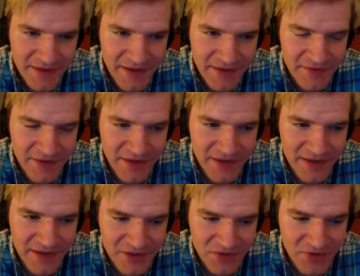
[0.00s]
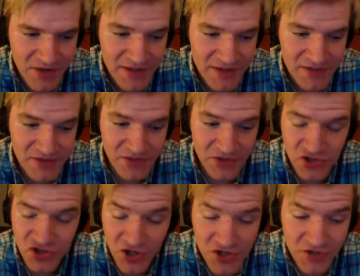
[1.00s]
I feel like you can't start
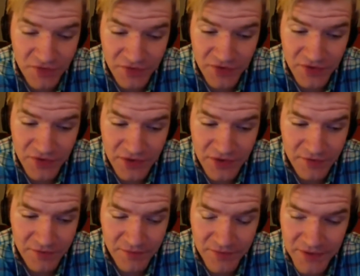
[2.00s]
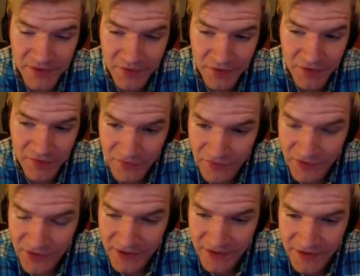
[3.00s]
charging for the thing you're giving away for free.
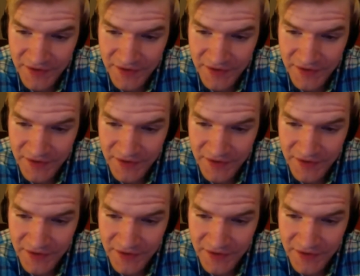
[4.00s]
No,